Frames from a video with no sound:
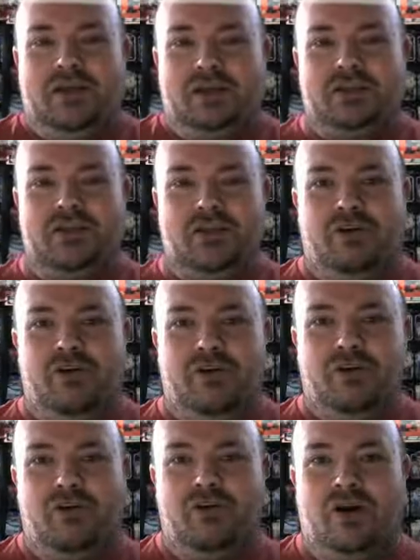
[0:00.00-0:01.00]
So there you
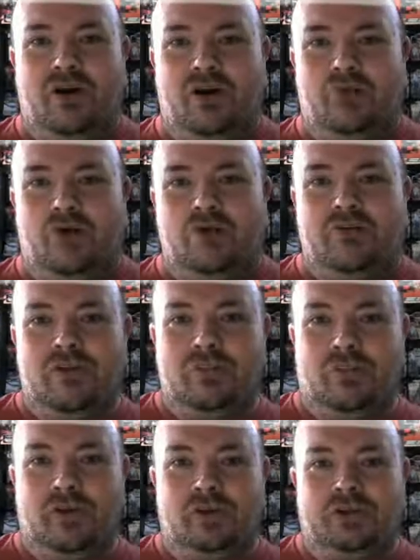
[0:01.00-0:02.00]
go, our brief little
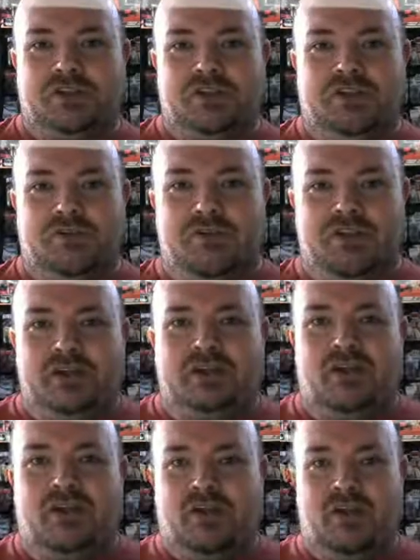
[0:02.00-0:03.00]
burst of
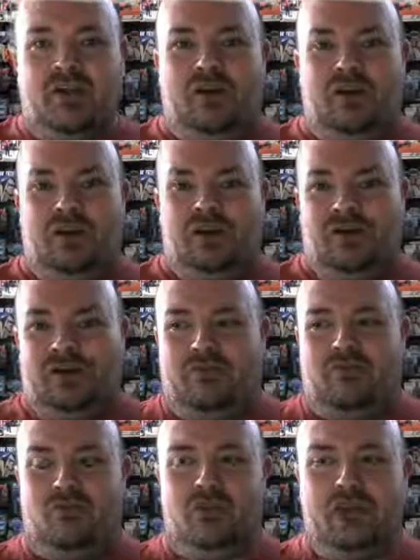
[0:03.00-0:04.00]
Atari
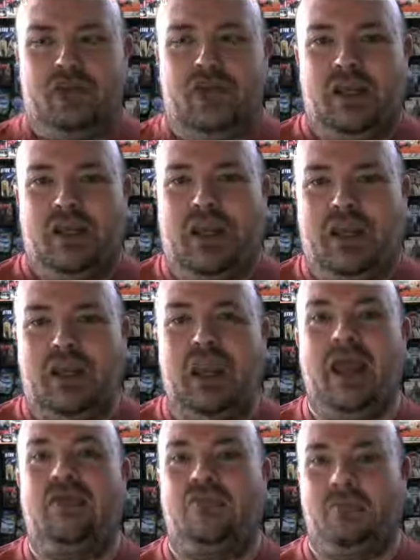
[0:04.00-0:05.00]
for the day. I
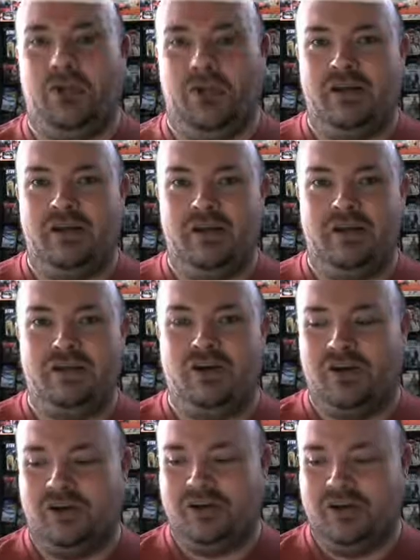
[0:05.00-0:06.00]
have played
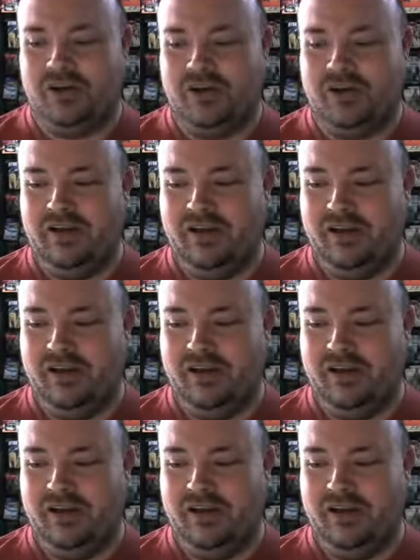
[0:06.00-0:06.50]
Atari today,